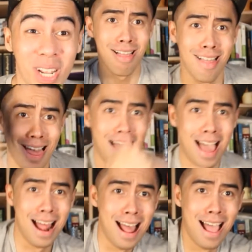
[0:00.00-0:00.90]
it.
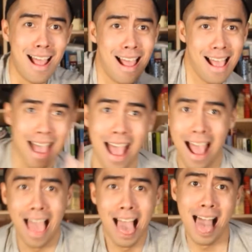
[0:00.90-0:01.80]
EA gods,
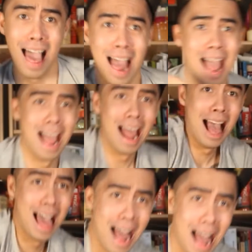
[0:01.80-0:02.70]
I need a big pool, give